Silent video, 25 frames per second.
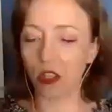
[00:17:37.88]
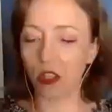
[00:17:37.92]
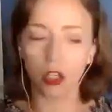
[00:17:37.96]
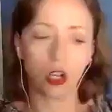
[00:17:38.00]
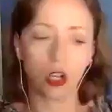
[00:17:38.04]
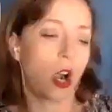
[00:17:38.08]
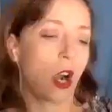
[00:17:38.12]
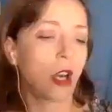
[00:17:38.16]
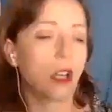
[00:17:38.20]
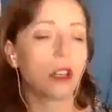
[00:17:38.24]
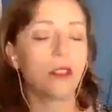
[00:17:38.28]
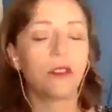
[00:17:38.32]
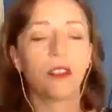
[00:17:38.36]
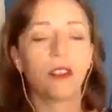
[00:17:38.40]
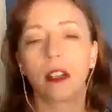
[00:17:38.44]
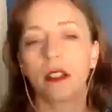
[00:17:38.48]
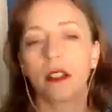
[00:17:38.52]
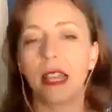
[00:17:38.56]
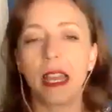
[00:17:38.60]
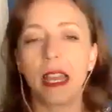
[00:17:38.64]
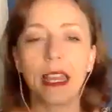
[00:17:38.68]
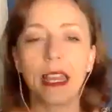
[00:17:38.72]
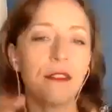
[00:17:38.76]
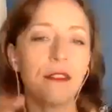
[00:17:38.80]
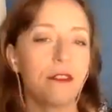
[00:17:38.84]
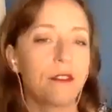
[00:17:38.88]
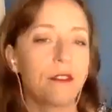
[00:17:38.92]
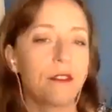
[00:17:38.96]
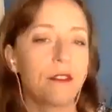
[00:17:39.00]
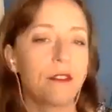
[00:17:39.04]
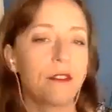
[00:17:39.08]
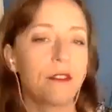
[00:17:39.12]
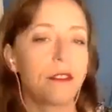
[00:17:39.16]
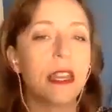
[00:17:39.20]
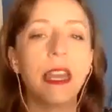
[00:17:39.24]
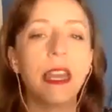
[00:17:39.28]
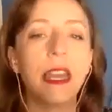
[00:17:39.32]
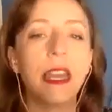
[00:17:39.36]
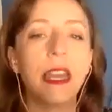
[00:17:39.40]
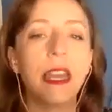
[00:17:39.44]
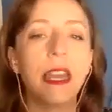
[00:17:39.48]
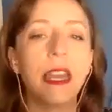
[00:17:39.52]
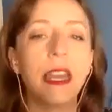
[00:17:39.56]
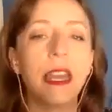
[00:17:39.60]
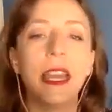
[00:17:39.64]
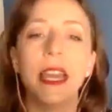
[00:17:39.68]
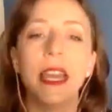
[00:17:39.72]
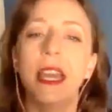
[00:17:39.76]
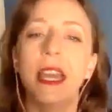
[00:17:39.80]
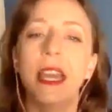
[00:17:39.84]
the car of our life.
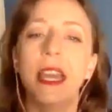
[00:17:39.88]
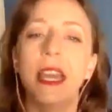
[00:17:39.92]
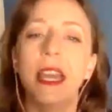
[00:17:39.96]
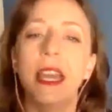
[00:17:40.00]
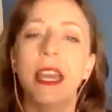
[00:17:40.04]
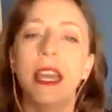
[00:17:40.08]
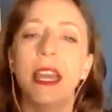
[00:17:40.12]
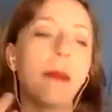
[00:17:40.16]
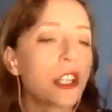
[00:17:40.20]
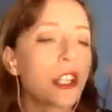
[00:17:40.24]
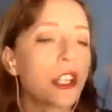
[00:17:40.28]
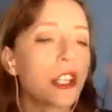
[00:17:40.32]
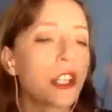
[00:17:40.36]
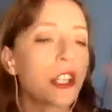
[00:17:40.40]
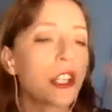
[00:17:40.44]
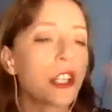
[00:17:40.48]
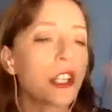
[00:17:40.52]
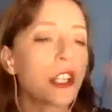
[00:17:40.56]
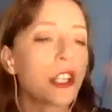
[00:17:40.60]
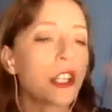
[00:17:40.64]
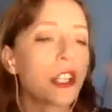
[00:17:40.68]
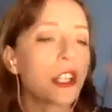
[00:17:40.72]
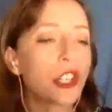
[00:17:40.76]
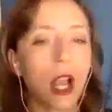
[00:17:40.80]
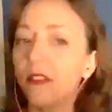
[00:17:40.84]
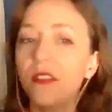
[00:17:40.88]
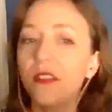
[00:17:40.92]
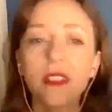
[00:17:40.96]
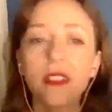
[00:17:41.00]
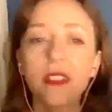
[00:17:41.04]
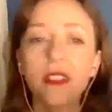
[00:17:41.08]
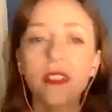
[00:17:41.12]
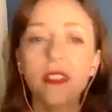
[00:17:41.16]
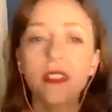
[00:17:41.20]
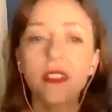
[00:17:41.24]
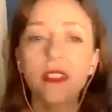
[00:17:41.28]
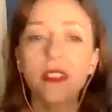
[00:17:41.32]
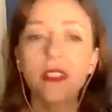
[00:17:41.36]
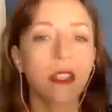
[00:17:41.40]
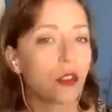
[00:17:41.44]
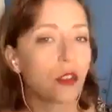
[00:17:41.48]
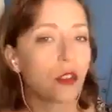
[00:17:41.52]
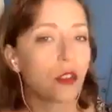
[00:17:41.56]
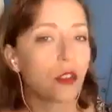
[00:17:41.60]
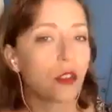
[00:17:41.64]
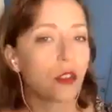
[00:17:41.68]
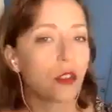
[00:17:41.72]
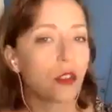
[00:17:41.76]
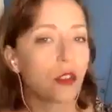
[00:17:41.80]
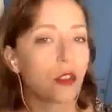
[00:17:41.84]
If my child self's in the driver's seat,
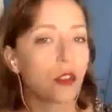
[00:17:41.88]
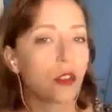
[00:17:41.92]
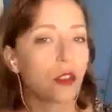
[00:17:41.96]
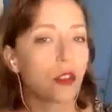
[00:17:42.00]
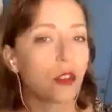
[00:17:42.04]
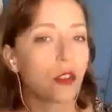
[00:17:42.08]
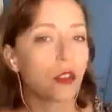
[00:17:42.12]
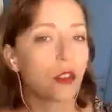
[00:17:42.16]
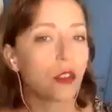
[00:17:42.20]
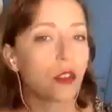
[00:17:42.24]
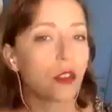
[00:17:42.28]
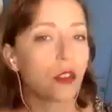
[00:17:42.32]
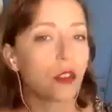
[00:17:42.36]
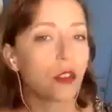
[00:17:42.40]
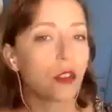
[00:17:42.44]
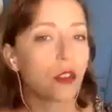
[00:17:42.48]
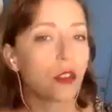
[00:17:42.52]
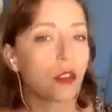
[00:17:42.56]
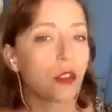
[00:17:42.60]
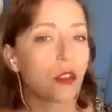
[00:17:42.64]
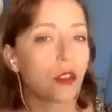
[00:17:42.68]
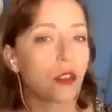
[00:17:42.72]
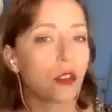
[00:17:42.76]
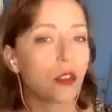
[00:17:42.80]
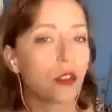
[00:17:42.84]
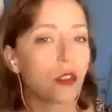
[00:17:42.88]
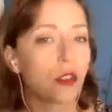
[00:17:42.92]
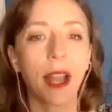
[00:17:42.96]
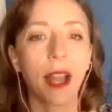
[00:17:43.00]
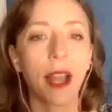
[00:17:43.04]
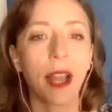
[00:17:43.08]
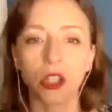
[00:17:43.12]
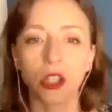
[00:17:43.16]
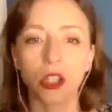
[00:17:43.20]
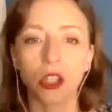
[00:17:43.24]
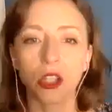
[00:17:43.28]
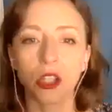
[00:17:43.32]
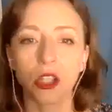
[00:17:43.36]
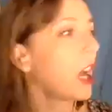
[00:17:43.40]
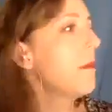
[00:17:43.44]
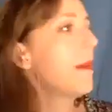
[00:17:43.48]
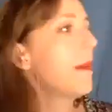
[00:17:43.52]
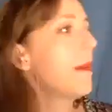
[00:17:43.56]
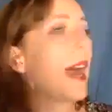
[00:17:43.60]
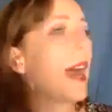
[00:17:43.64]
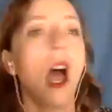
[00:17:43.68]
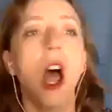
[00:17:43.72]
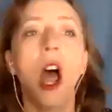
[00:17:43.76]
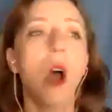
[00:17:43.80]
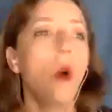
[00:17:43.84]
oh gosh, they're freaking
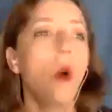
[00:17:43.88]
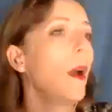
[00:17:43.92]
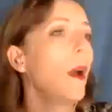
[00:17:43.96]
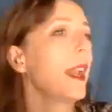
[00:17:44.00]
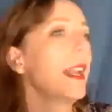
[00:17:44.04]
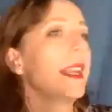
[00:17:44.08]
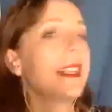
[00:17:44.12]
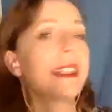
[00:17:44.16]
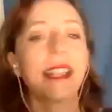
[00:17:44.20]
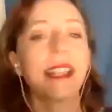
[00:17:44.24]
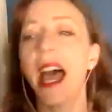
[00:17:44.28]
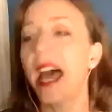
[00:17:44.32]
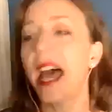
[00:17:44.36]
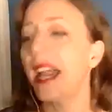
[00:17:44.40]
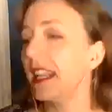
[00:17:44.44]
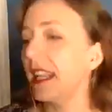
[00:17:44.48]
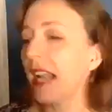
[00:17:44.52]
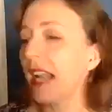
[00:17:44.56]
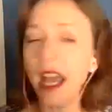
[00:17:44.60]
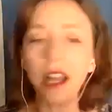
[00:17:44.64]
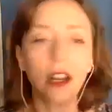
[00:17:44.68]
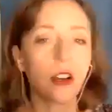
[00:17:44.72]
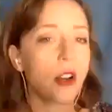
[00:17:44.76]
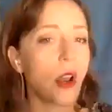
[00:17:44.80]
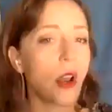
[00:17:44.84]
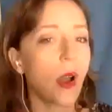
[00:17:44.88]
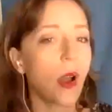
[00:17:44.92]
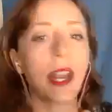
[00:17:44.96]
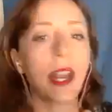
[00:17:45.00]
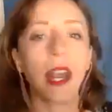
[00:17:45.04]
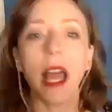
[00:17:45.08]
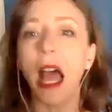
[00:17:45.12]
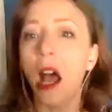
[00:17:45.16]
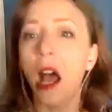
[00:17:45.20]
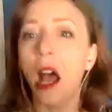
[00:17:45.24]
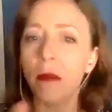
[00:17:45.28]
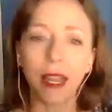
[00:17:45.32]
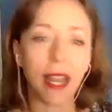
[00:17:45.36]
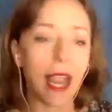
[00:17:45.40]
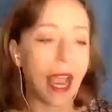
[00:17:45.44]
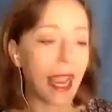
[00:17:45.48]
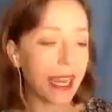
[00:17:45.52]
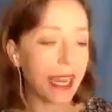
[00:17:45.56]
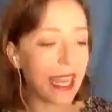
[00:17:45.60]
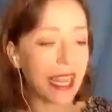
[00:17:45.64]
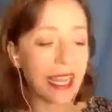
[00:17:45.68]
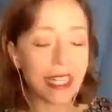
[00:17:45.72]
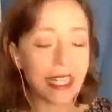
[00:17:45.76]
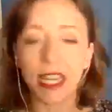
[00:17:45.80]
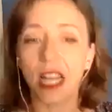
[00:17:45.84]
out. They're like, oh man, what is that? And I don't know how to,
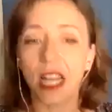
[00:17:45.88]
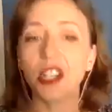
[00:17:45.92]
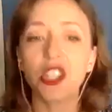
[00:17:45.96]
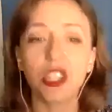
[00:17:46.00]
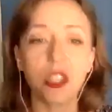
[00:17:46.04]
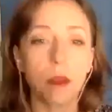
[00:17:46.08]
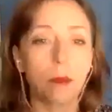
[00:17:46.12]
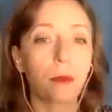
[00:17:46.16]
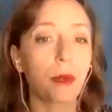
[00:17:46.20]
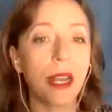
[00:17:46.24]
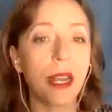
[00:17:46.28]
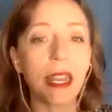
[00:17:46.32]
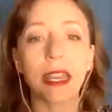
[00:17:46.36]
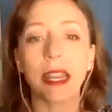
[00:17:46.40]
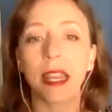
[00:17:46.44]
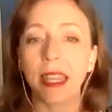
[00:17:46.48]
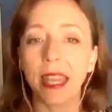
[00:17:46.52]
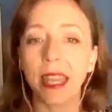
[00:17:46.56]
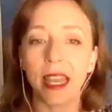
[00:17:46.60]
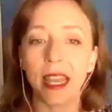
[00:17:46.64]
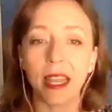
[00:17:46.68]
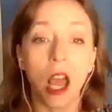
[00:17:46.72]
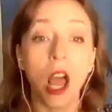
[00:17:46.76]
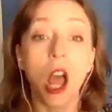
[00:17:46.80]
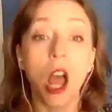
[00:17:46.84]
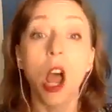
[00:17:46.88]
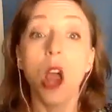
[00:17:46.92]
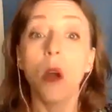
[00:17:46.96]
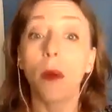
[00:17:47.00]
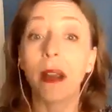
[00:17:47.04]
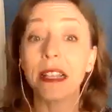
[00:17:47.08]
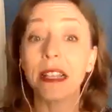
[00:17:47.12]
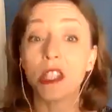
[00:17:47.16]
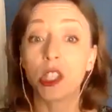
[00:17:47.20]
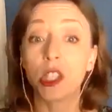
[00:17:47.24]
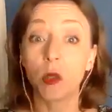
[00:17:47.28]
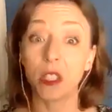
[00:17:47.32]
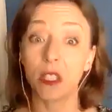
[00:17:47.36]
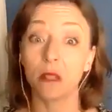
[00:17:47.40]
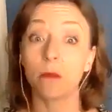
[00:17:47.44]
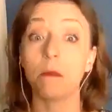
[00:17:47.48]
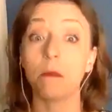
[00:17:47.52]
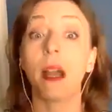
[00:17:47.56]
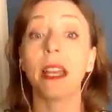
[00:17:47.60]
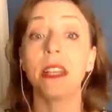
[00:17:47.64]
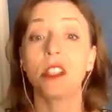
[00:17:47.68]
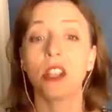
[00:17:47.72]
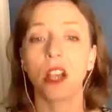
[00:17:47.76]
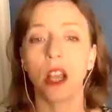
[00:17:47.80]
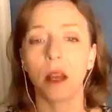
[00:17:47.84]
oh my, I can't touch the brake. I can't,
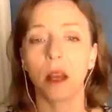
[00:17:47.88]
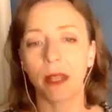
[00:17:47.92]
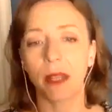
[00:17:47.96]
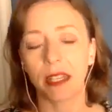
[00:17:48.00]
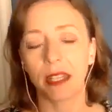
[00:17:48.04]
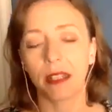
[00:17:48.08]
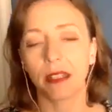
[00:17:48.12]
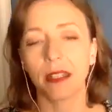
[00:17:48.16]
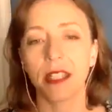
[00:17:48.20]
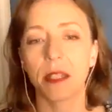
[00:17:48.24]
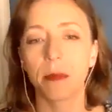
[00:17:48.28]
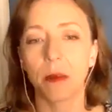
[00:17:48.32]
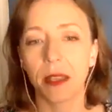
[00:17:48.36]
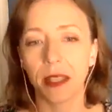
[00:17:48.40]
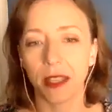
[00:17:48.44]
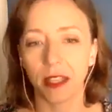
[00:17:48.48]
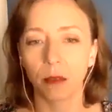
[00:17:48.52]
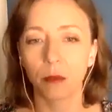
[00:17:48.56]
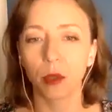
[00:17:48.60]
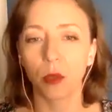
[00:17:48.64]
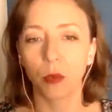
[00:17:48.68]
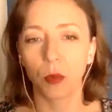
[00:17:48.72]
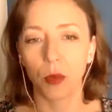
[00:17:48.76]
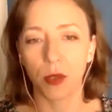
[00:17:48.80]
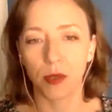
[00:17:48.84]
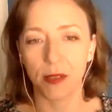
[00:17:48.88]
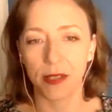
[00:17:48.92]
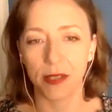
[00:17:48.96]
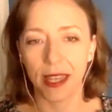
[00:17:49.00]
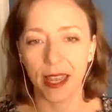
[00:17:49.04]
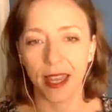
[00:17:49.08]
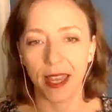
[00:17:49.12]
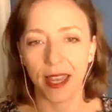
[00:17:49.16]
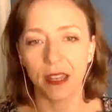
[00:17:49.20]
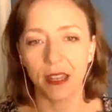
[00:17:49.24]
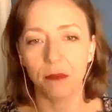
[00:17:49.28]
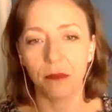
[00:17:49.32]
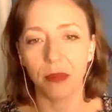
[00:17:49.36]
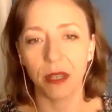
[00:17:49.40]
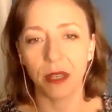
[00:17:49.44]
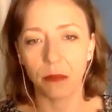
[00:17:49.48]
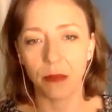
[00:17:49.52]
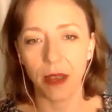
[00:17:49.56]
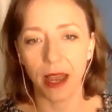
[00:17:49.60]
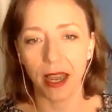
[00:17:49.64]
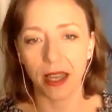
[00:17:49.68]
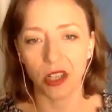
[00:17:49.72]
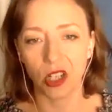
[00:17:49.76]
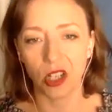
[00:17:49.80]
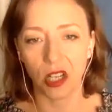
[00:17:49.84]
right? So it's my job, like Elizabeth Gilbert would say
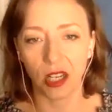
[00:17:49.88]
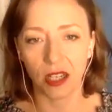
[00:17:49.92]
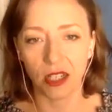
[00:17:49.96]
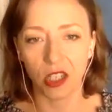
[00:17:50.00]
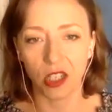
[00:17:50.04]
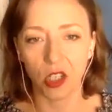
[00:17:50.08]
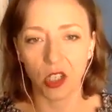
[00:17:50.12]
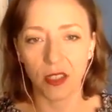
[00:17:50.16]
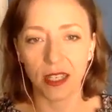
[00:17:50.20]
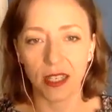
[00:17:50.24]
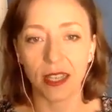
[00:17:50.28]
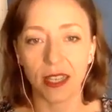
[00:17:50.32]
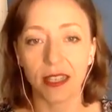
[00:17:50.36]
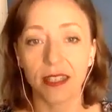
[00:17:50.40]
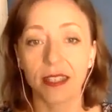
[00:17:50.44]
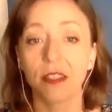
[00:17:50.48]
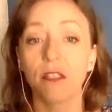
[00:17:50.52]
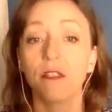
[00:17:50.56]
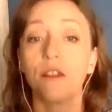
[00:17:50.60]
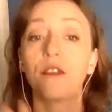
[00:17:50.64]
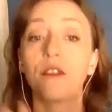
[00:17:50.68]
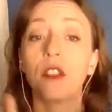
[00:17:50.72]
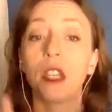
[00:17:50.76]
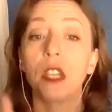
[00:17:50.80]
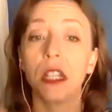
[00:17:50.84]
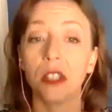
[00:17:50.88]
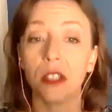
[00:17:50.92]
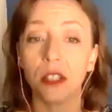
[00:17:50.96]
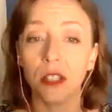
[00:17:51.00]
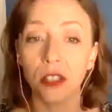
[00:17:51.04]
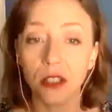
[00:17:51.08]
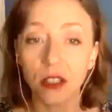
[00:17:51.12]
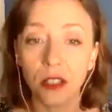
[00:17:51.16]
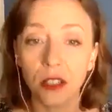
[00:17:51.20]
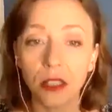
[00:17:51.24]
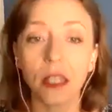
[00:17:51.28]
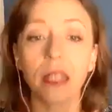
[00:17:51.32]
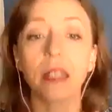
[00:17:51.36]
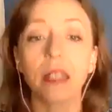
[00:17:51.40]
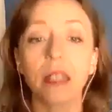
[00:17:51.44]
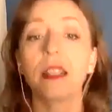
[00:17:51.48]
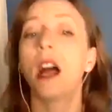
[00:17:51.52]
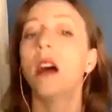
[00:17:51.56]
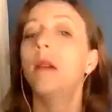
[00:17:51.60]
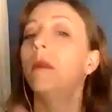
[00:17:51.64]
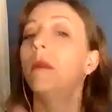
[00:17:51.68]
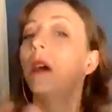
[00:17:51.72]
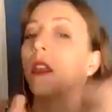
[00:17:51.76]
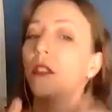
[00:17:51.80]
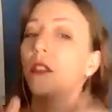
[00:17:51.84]
in Big Magic. She says, fear
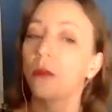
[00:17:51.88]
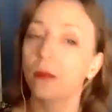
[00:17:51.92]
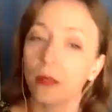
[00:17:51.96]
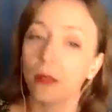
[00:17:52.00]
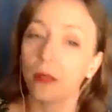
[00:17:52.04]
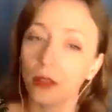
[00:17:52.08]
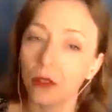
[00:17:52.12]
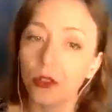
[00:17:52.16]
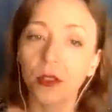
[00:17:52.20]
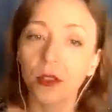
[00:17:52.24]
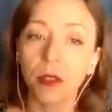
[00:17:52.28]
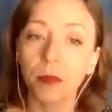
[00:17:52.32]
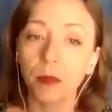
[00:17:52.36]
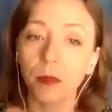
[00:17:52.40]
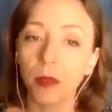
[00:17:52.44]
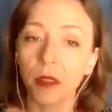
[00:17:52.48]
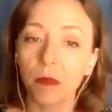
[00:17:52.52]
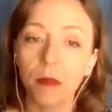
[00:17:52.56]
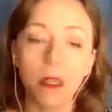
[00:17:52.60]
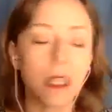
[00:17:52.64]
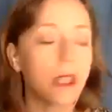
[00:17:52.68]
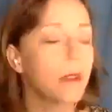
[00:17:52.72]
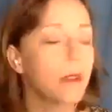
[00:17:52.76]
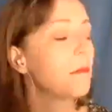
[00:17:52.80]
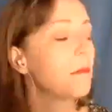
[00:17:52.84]
can come on the road trip with